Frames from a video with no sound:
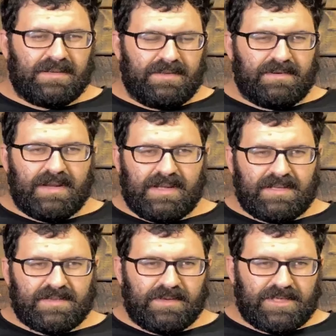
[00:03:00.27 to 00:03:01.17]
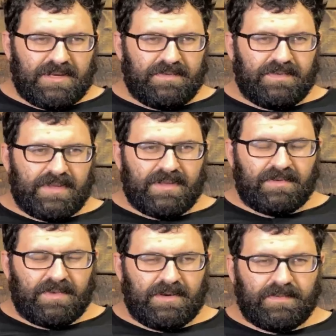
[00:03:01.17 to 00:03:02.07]
there is, which hopefully
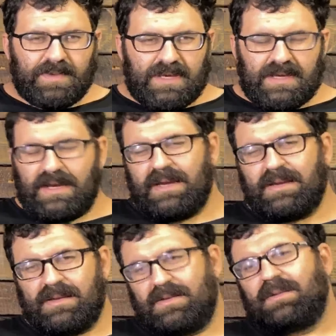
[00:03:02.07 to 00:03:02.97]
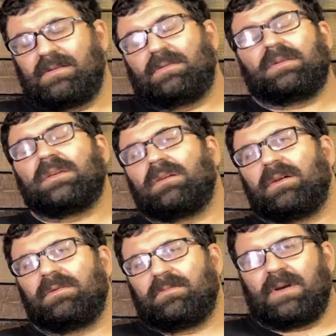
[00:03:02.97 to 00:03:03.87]
there won't be, I, you know,
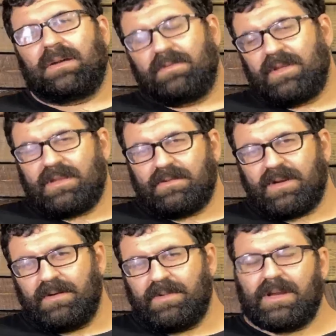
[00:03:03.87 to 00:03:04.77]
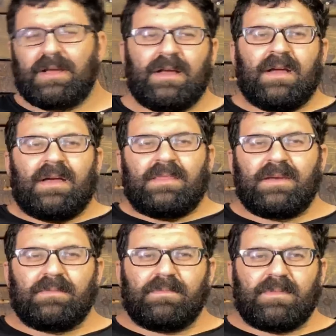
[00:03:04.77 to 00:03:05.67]
I don't, I don't think they'll care. But
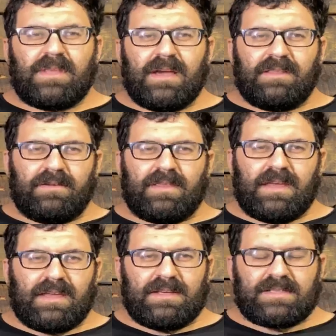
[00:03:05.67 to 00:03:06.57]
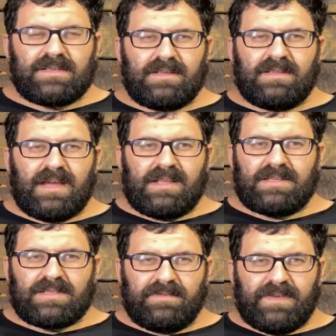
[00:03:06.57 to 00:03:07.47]
the the other thing is
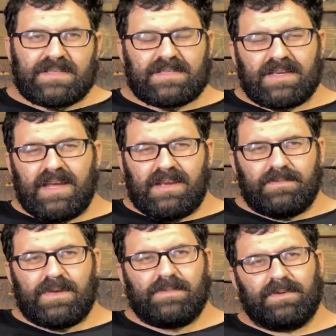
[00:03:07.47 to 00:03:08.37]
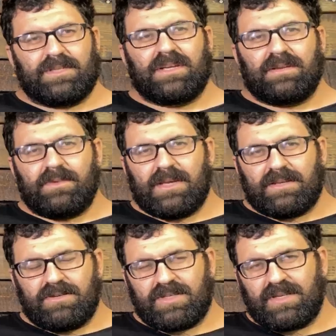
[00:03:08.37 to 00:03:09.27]
that sophisticated people tend to be
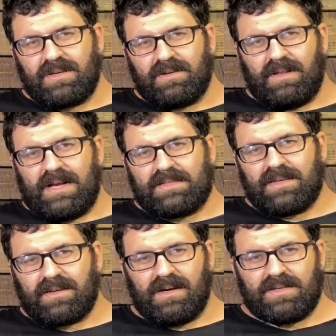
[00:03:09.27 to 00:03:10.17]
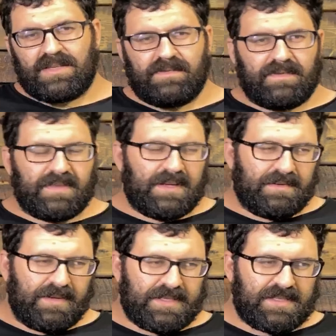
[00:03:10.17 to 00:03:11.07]
interested in classic cars, even if they
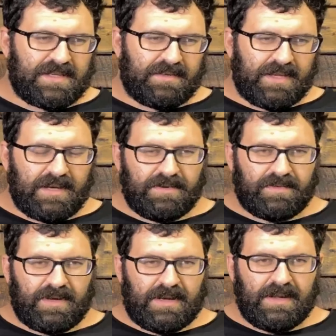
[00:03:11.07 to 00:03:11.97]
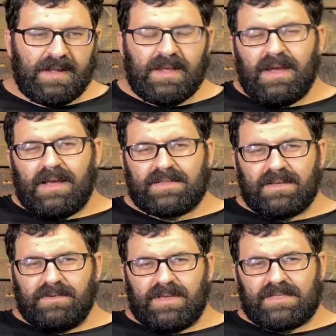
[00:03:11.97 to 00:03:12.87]
don't necessarily own one, and
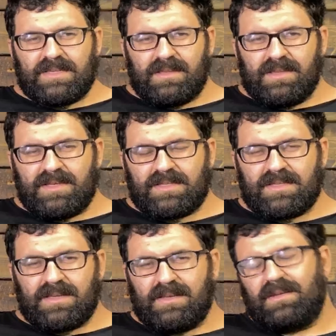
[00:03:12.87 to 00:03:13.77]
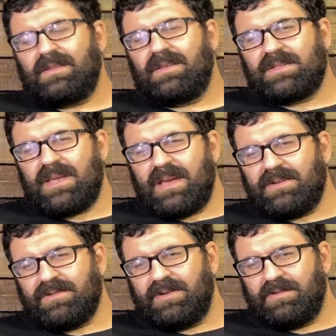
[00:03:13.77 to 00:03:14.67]
so this this this
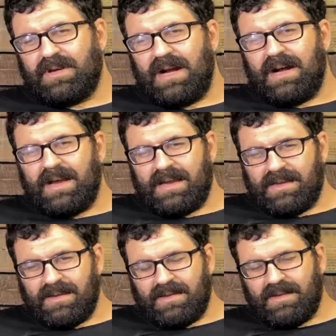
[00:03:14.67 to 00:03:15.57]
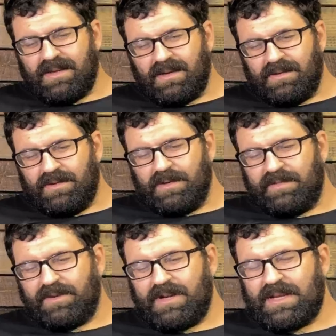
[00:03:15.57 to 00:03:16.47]
Andrew guy, you know,
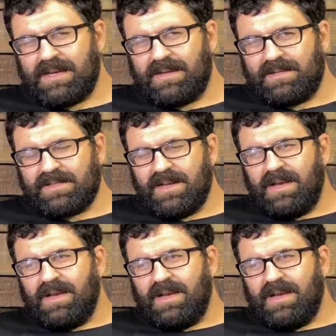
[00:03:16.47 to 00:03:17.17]
whoever he is.